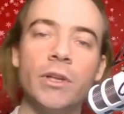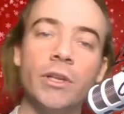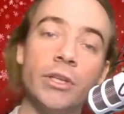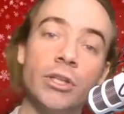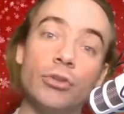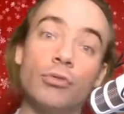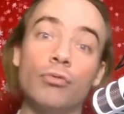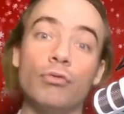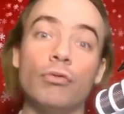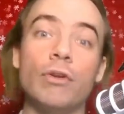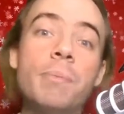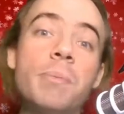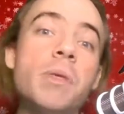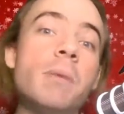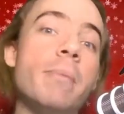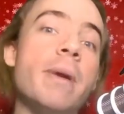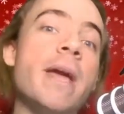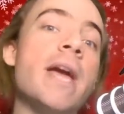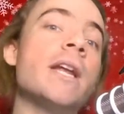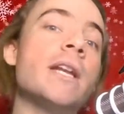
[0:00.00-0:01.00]
just rip the
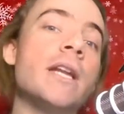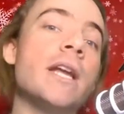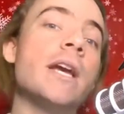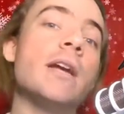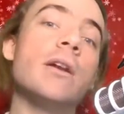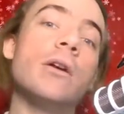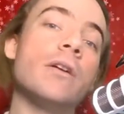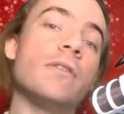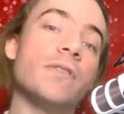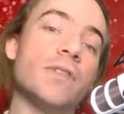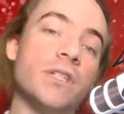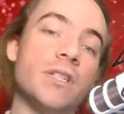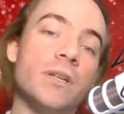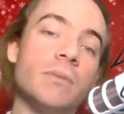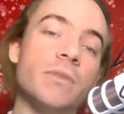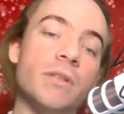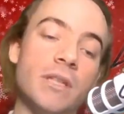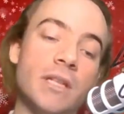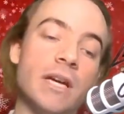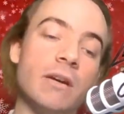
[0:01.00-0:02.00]
band aid off of
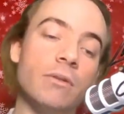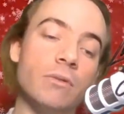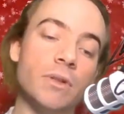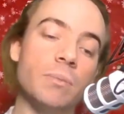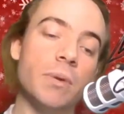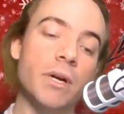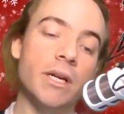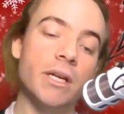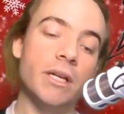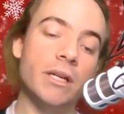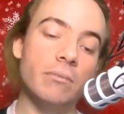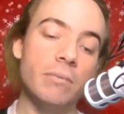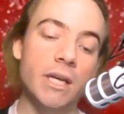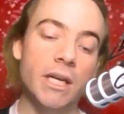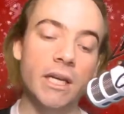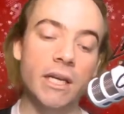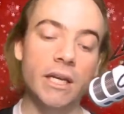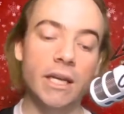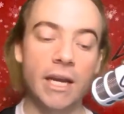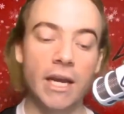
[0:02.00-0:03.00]
something that was bugging
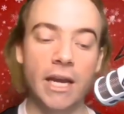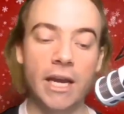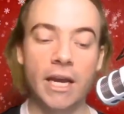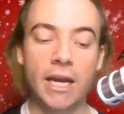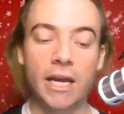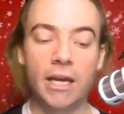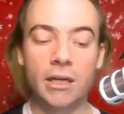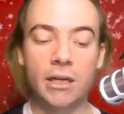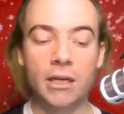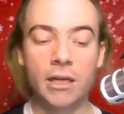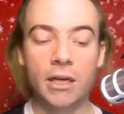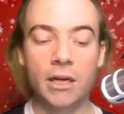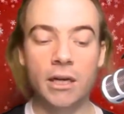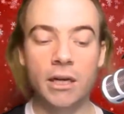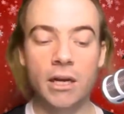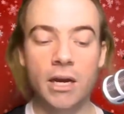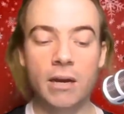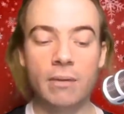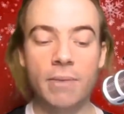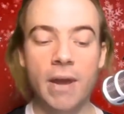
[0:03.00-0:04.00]
me, and uh,
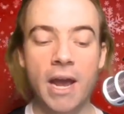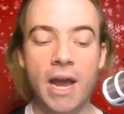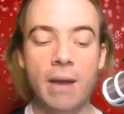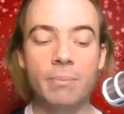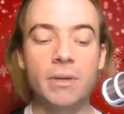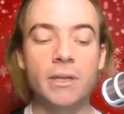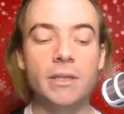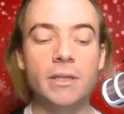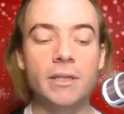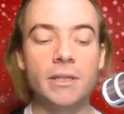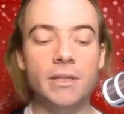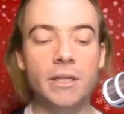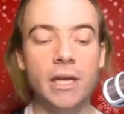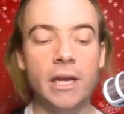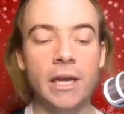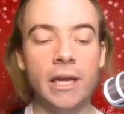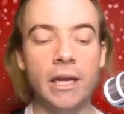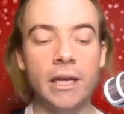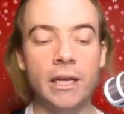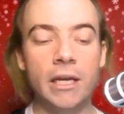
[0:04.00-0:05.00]
I'm happy to
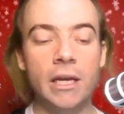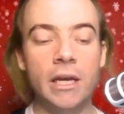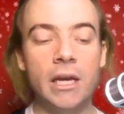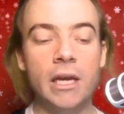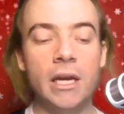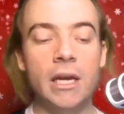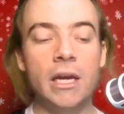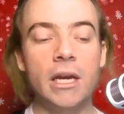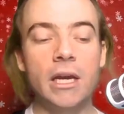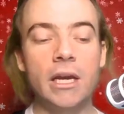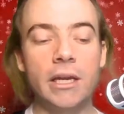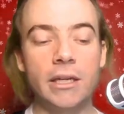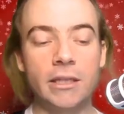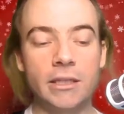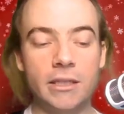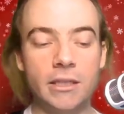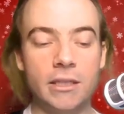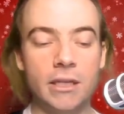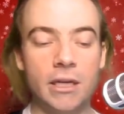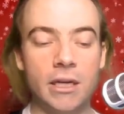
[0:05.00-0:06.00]
say
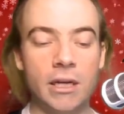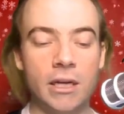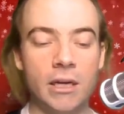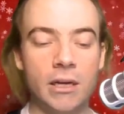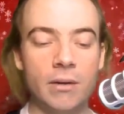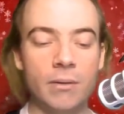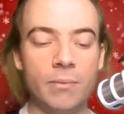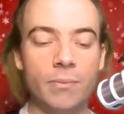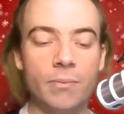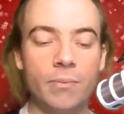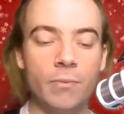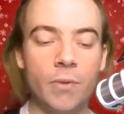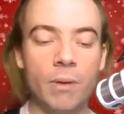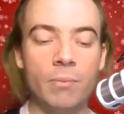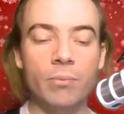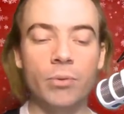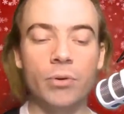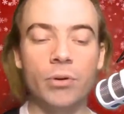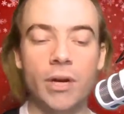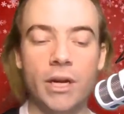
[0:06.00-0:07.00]
it's uh, I'm
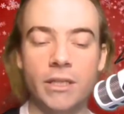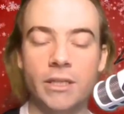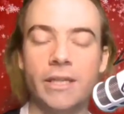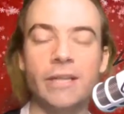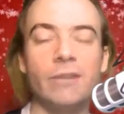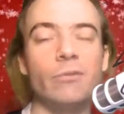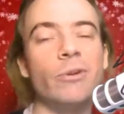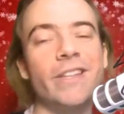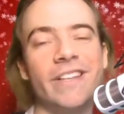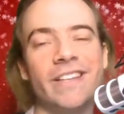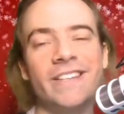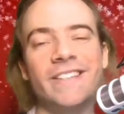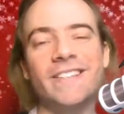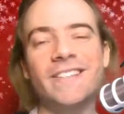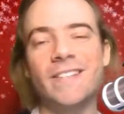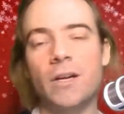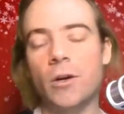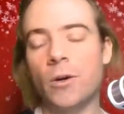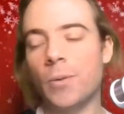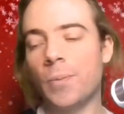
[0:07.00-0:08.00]
progressing with it.
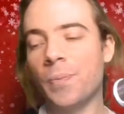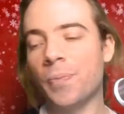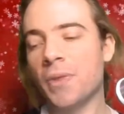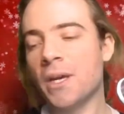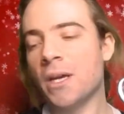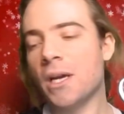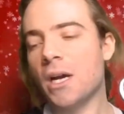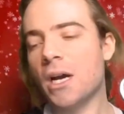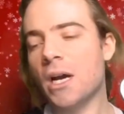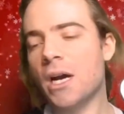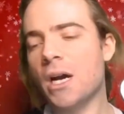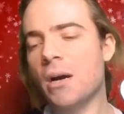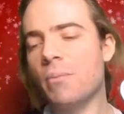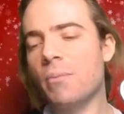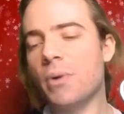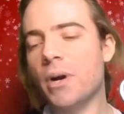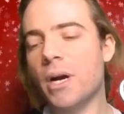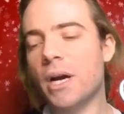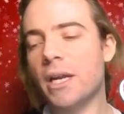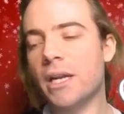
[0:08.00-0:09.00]
So, um,
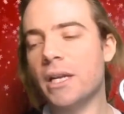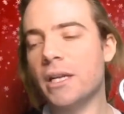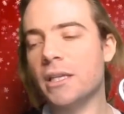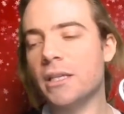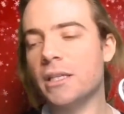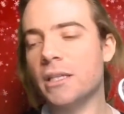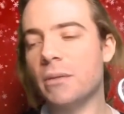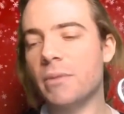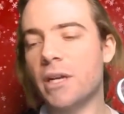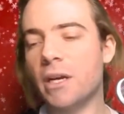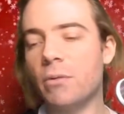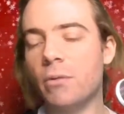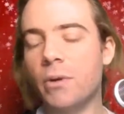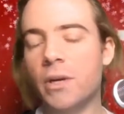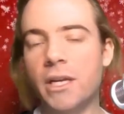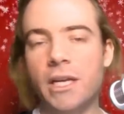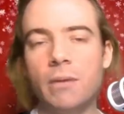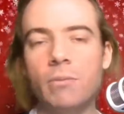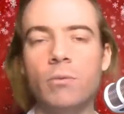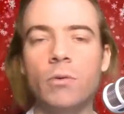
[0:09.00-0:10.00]
but it is something I want to
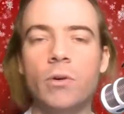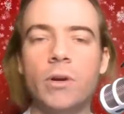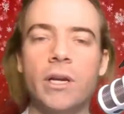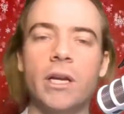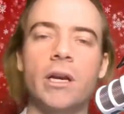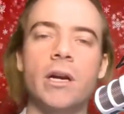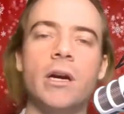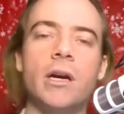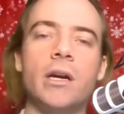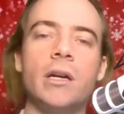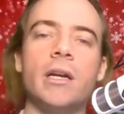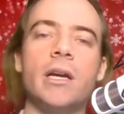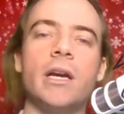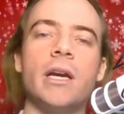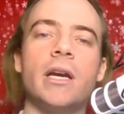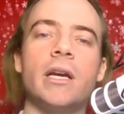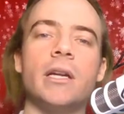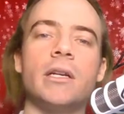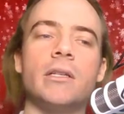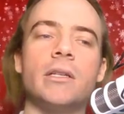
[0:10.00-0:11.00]
keep working on
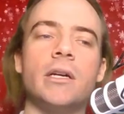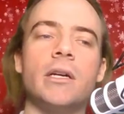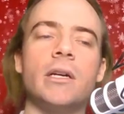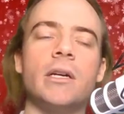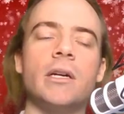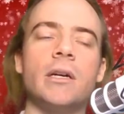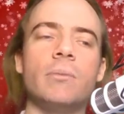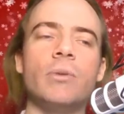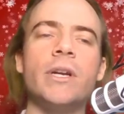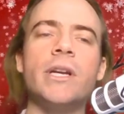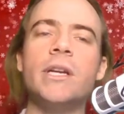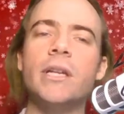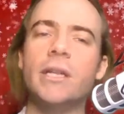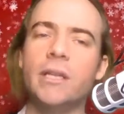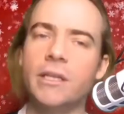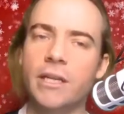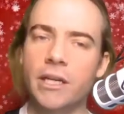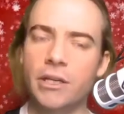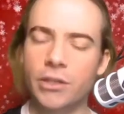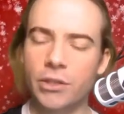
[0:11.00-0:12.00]
and uh, bringing
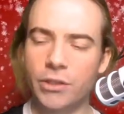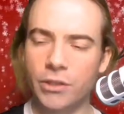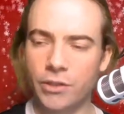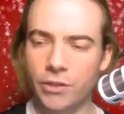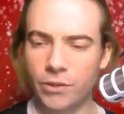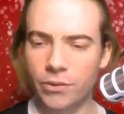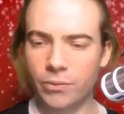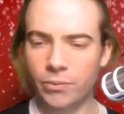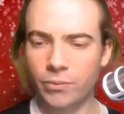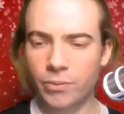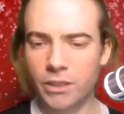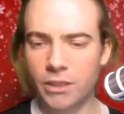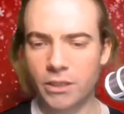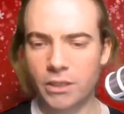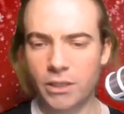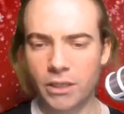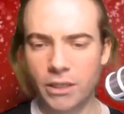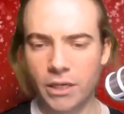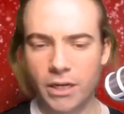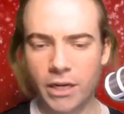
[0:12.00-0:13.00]
attention to because
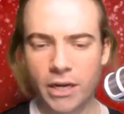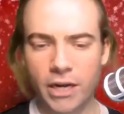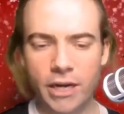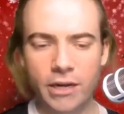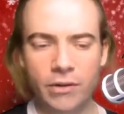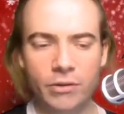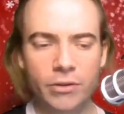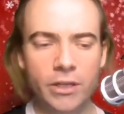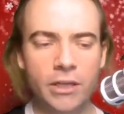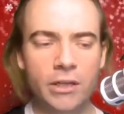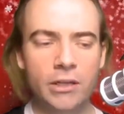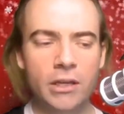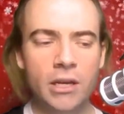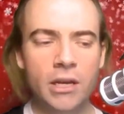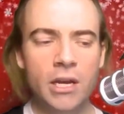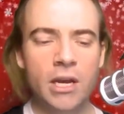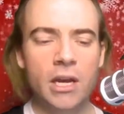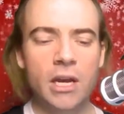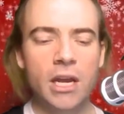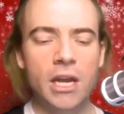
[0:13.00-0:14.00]
I, I don't think
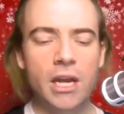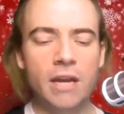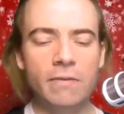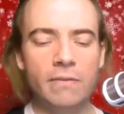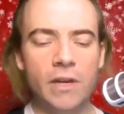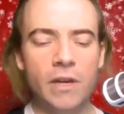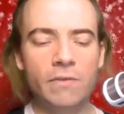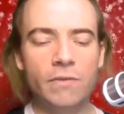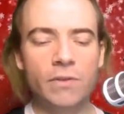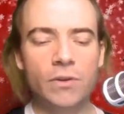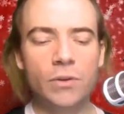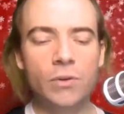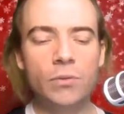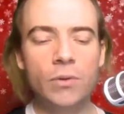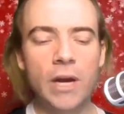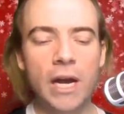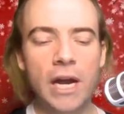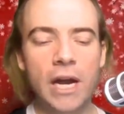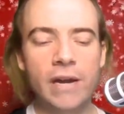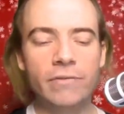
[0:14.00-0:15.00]
if if you
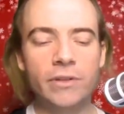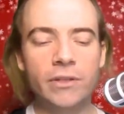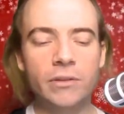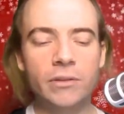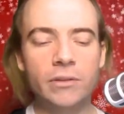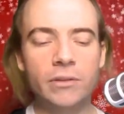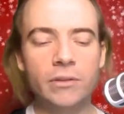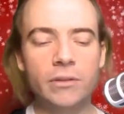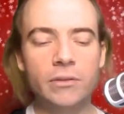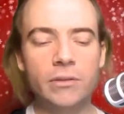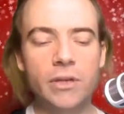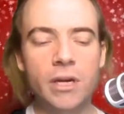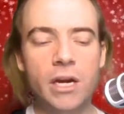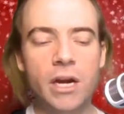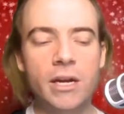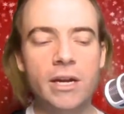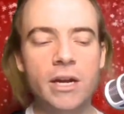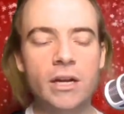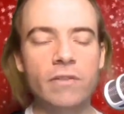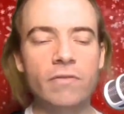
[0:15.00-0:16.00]
haven't
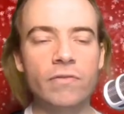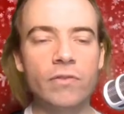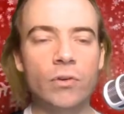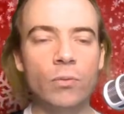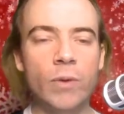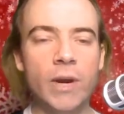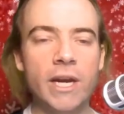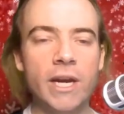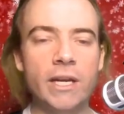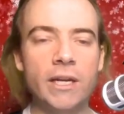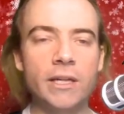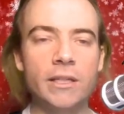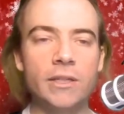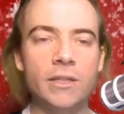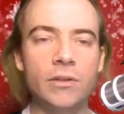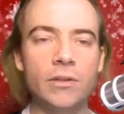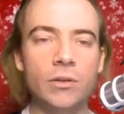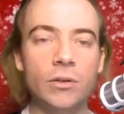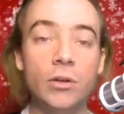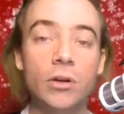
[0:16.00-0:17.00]
gone out of your way
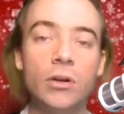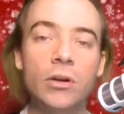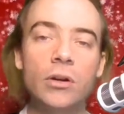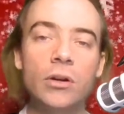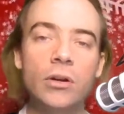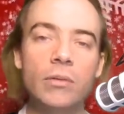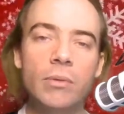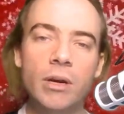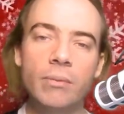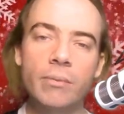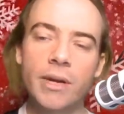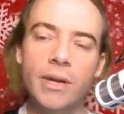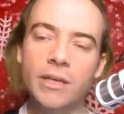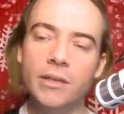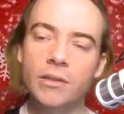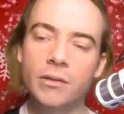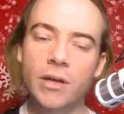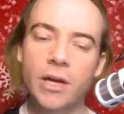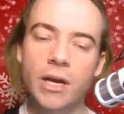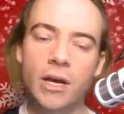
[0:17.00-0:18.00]
to learn about
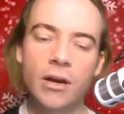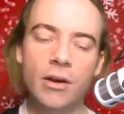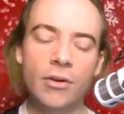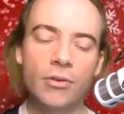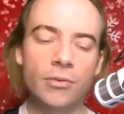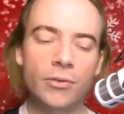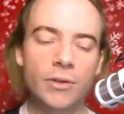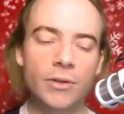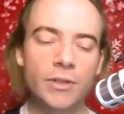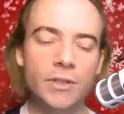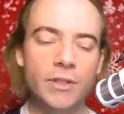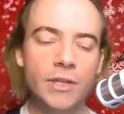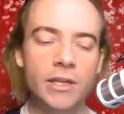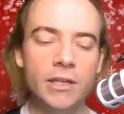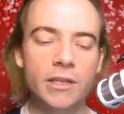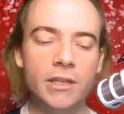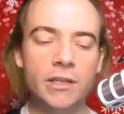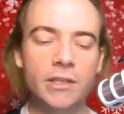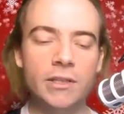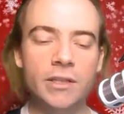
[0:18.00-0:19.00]
mental health or to study
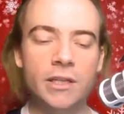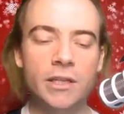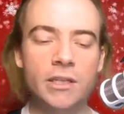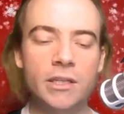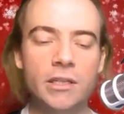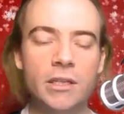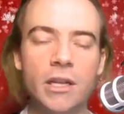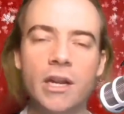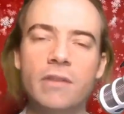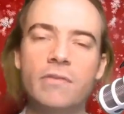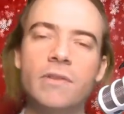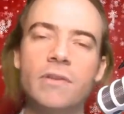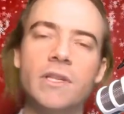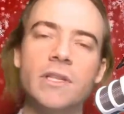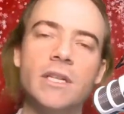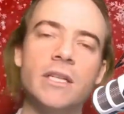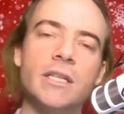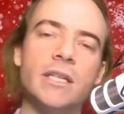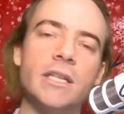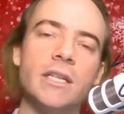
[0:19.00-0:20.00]
these things, a lot of these
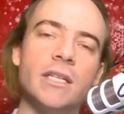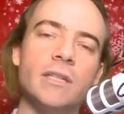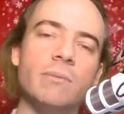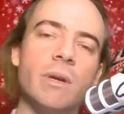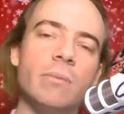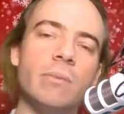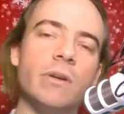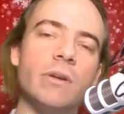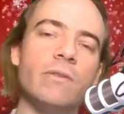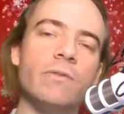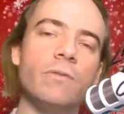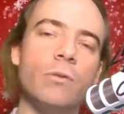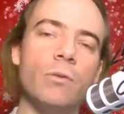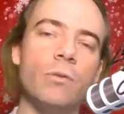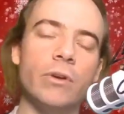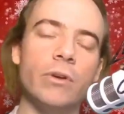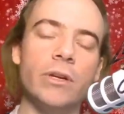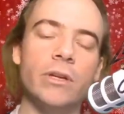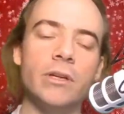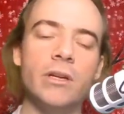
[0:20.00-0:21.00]
ideas may be
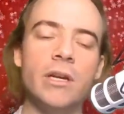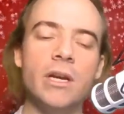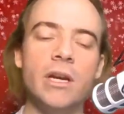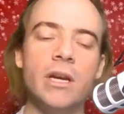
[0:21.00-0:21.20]
foreign.